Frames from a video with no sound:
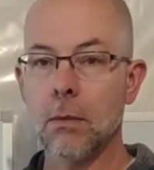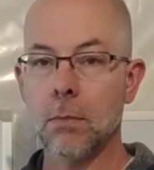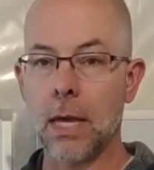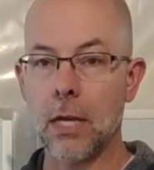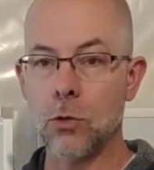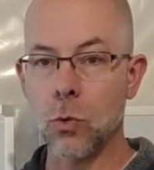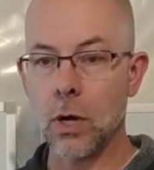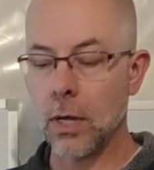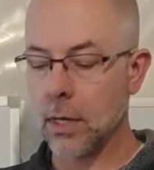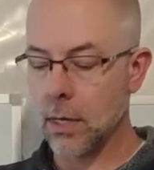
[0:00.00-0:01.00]
page
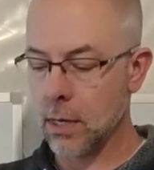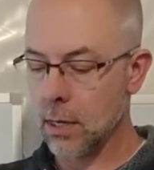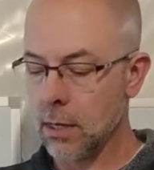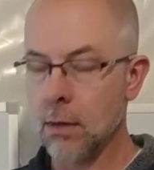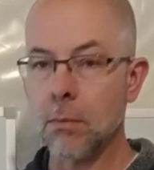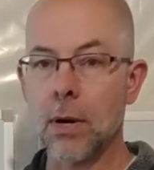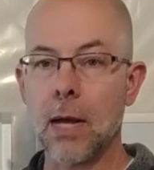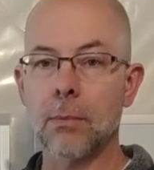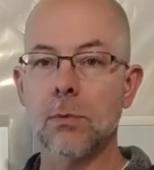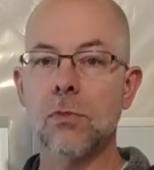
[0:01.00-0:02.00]
1,
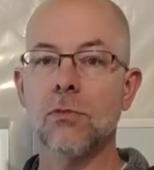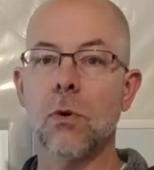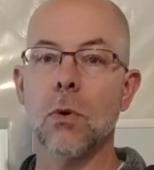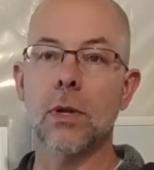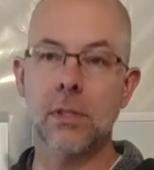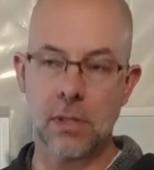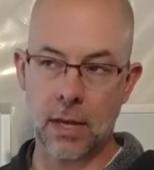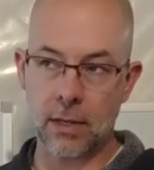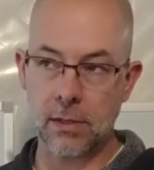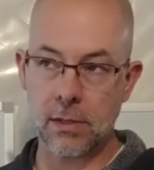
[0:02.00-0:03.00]
problems 4 and
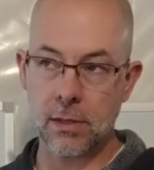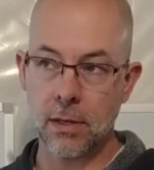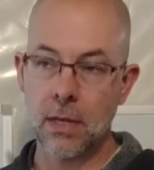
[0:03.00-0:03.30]
6.